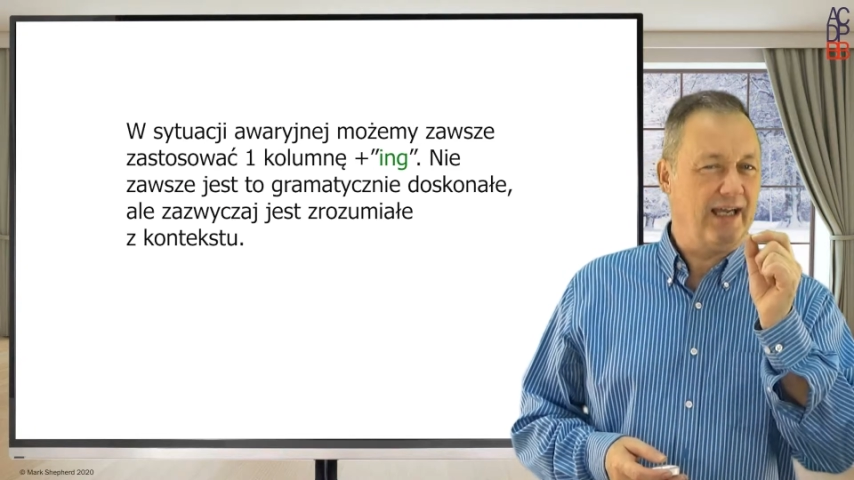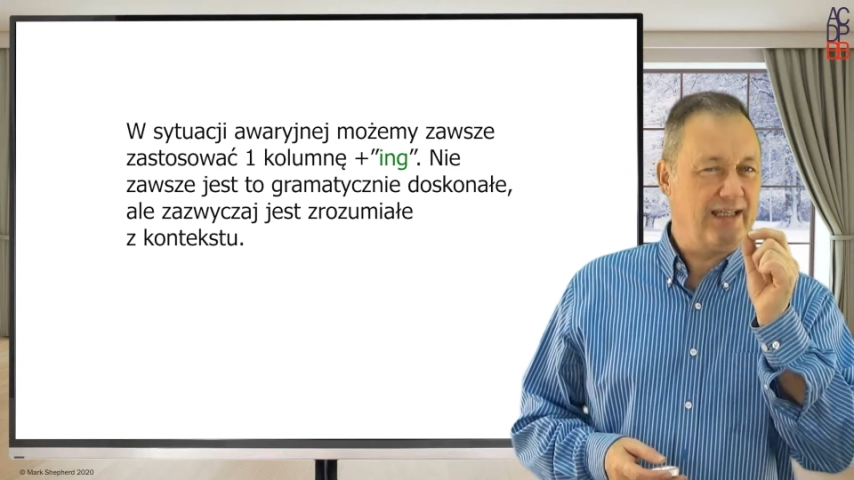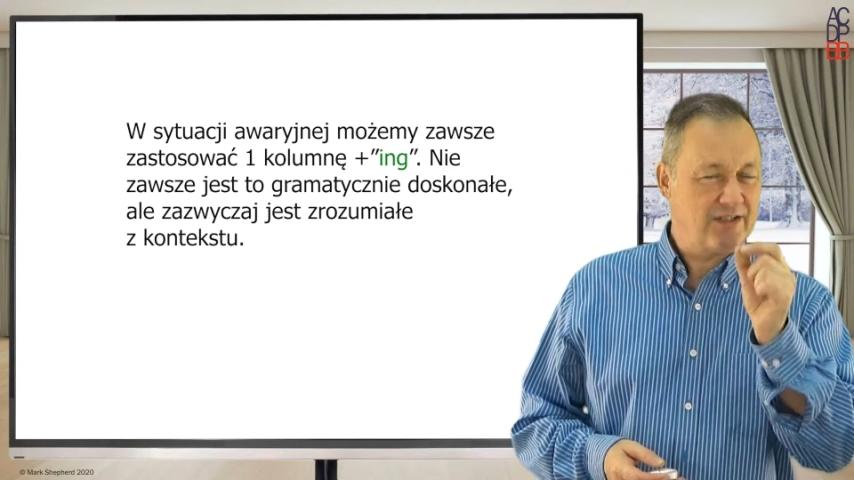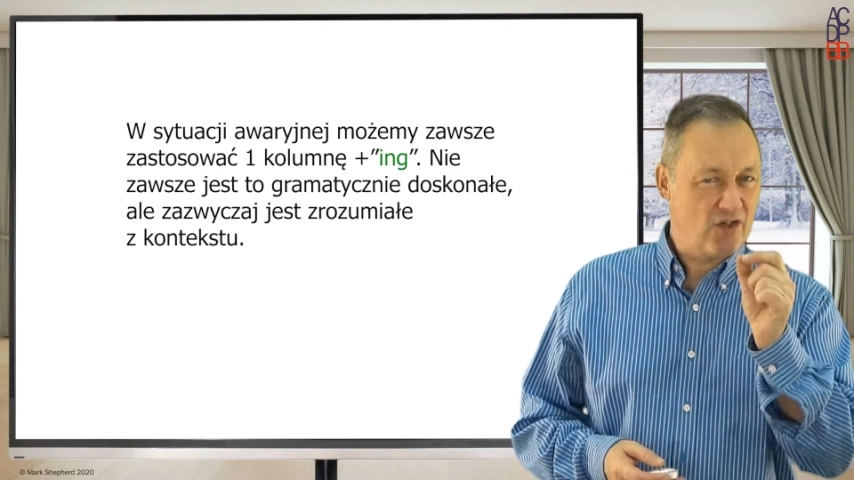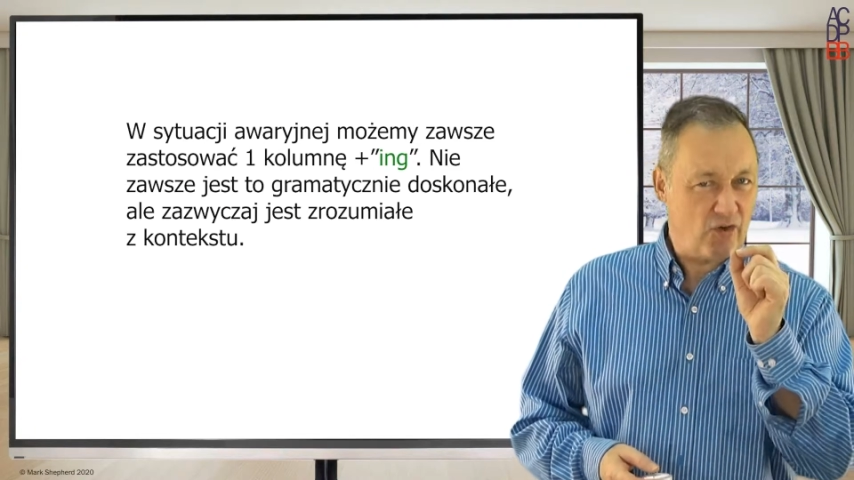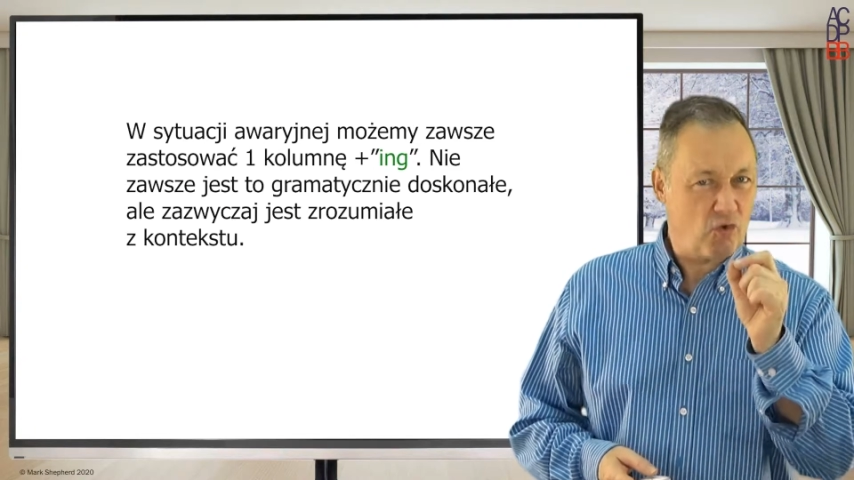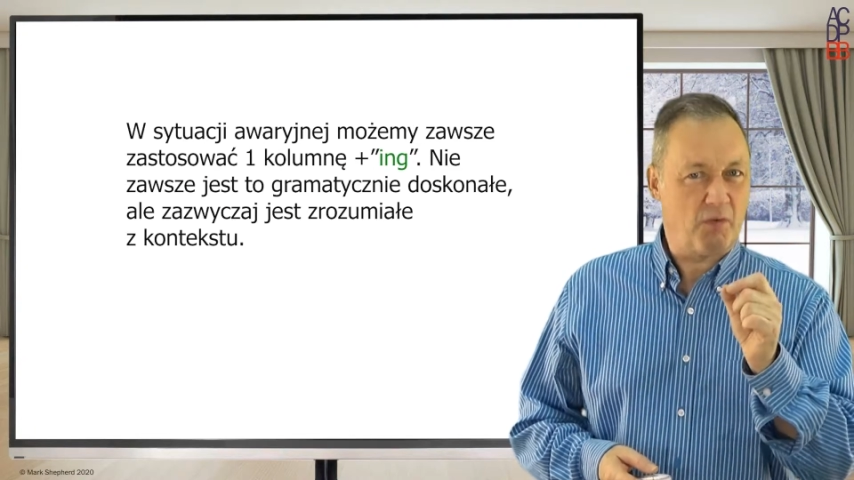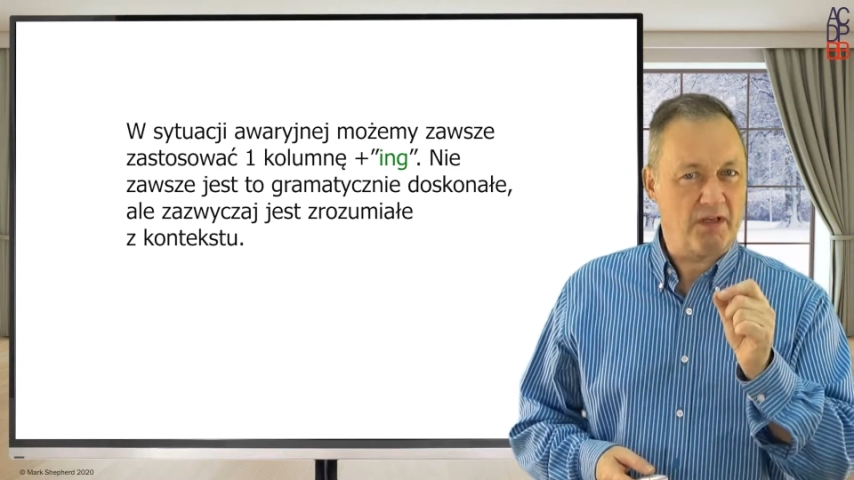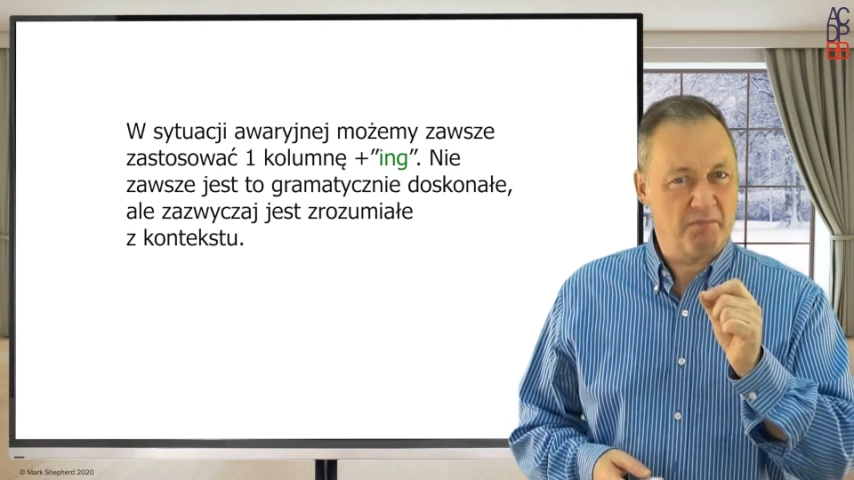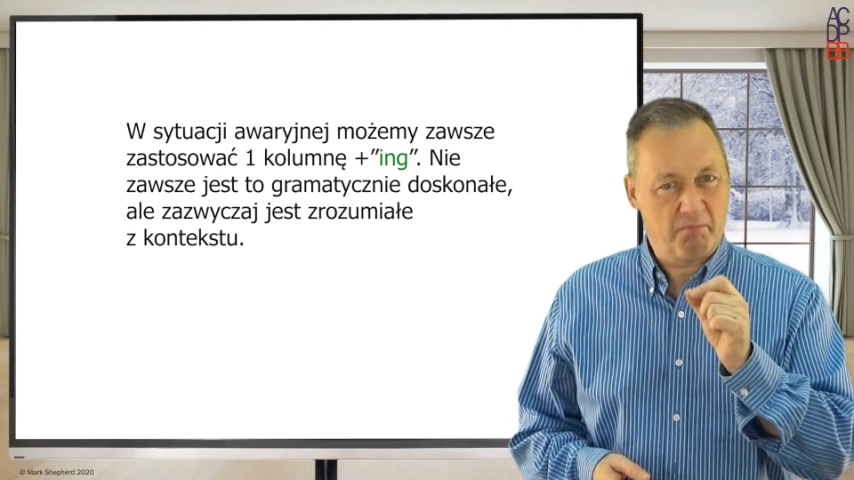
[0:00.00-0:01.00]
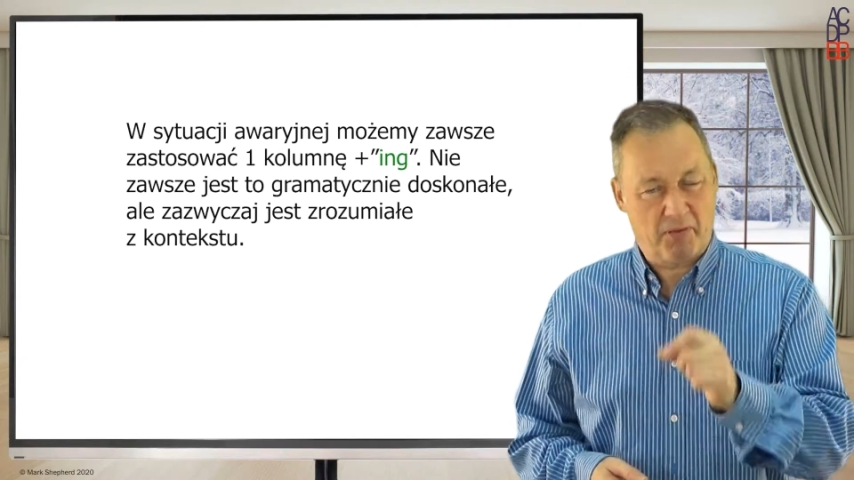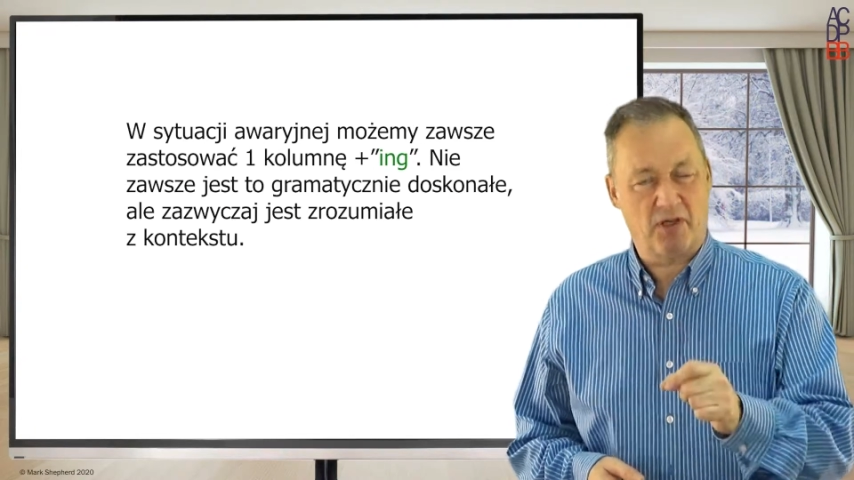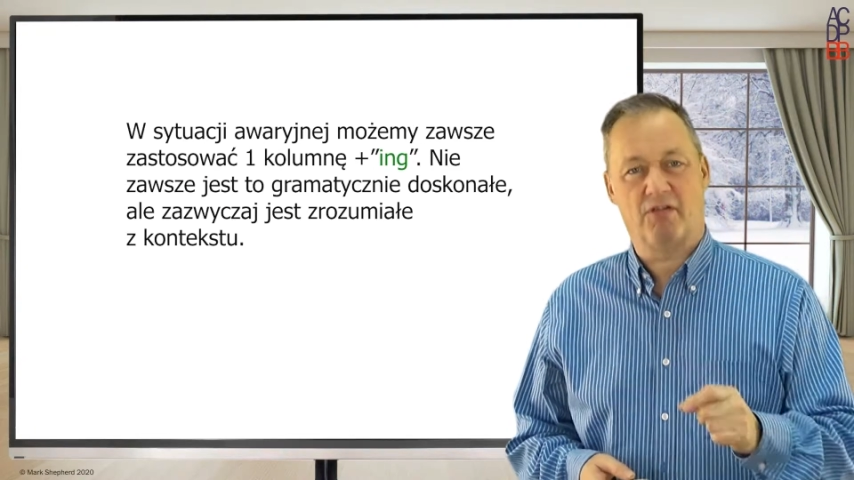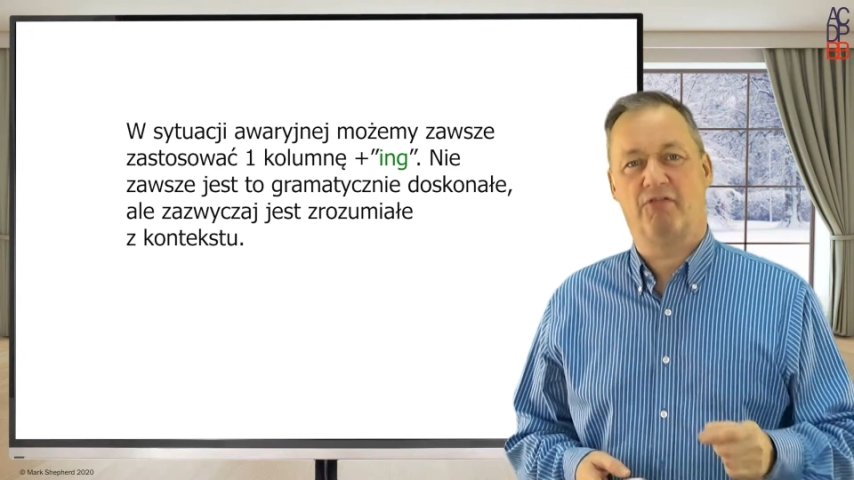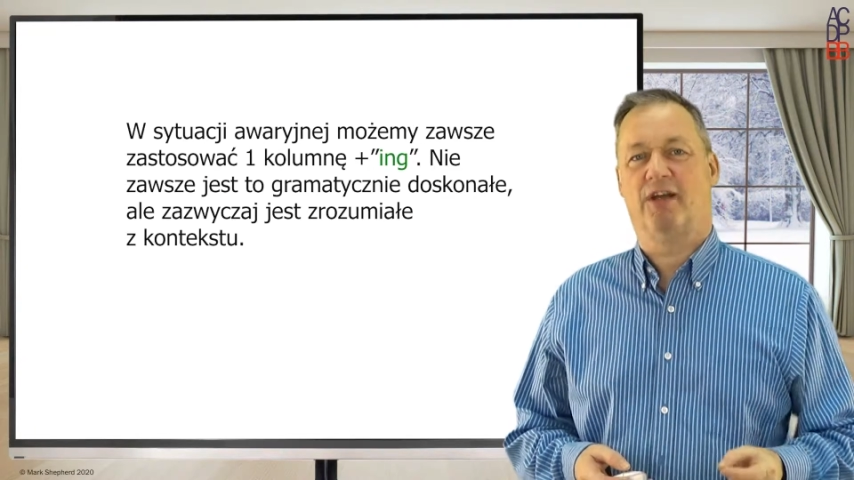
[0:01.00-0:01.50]
It's not always
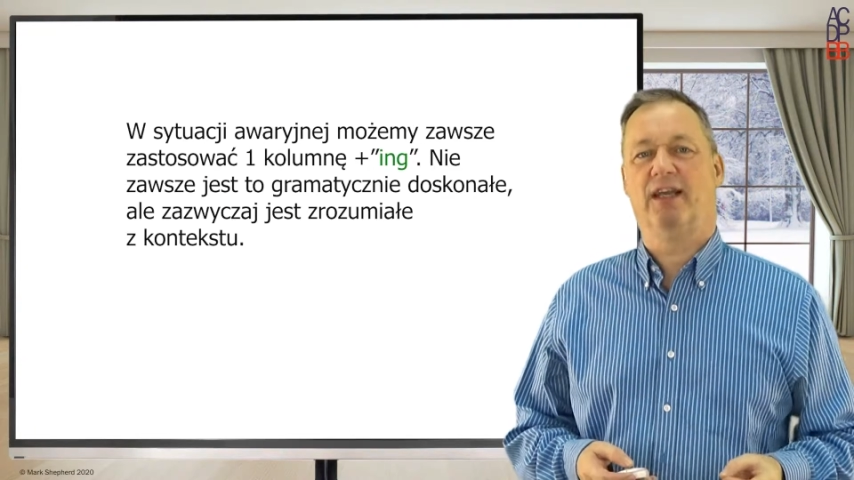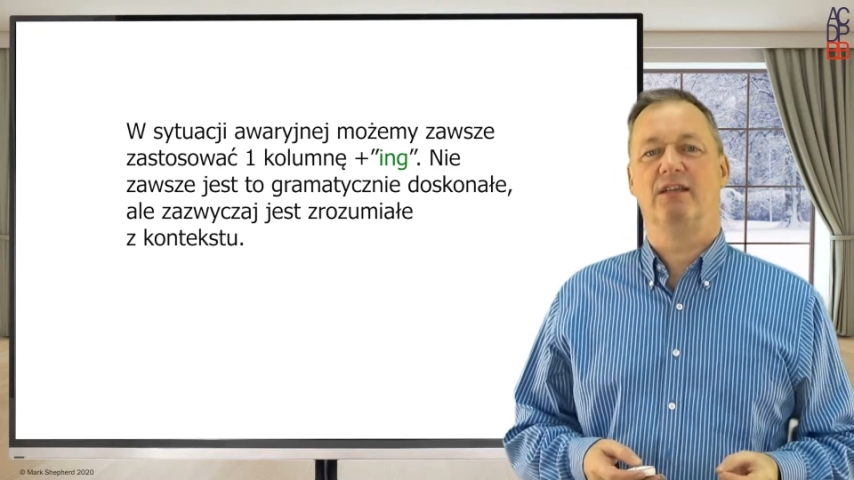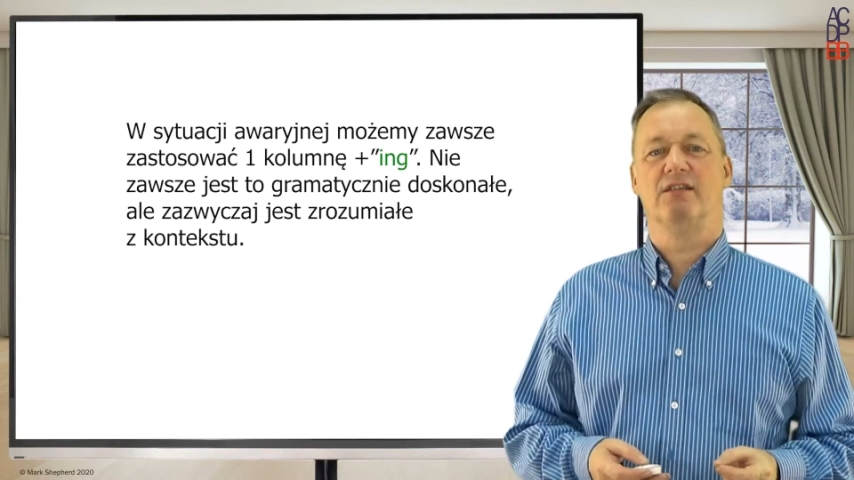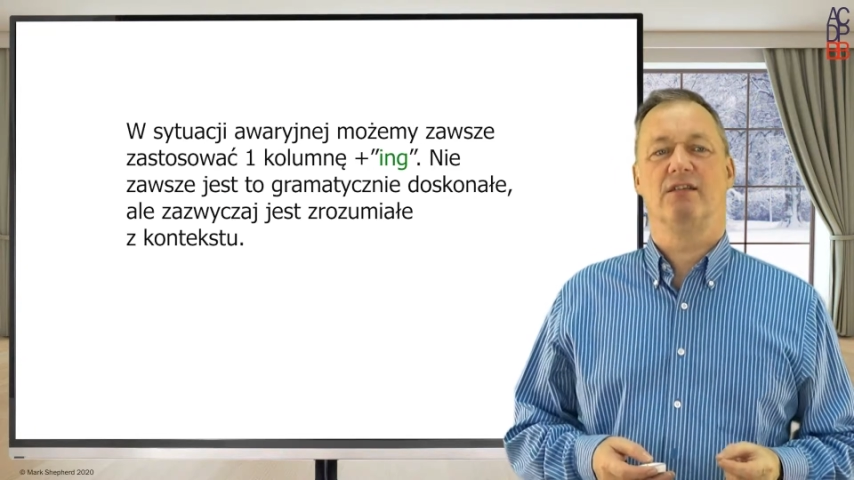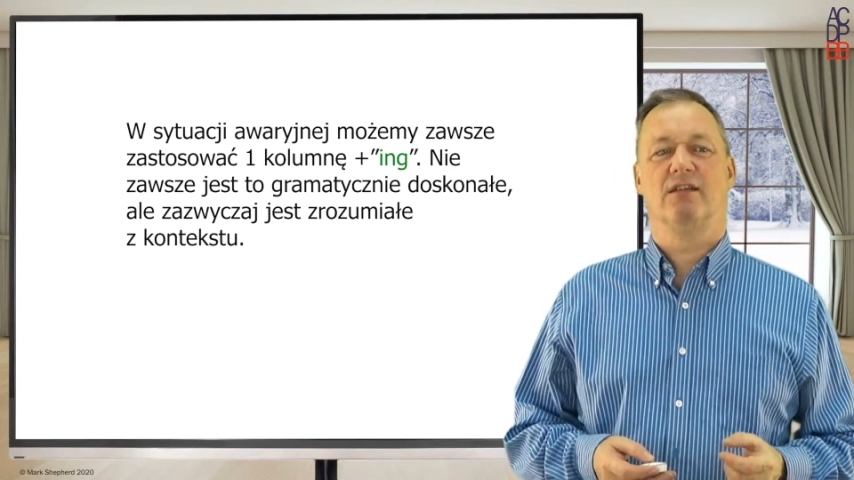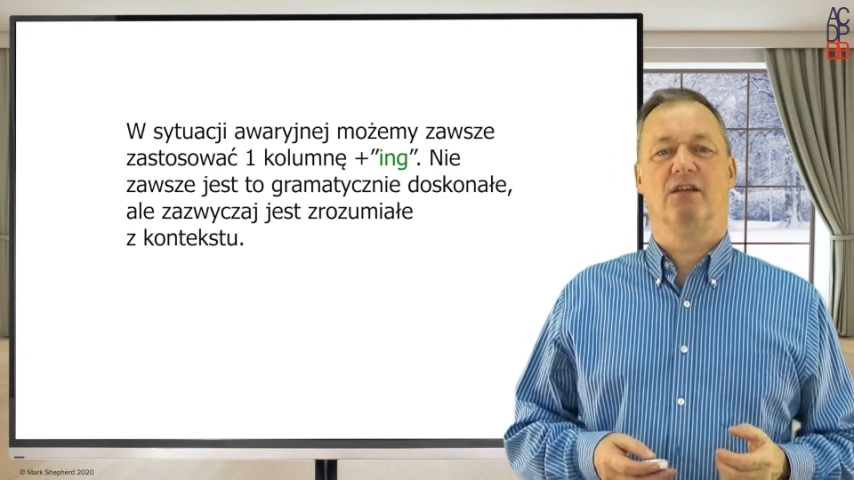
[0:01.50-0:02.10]
perfect,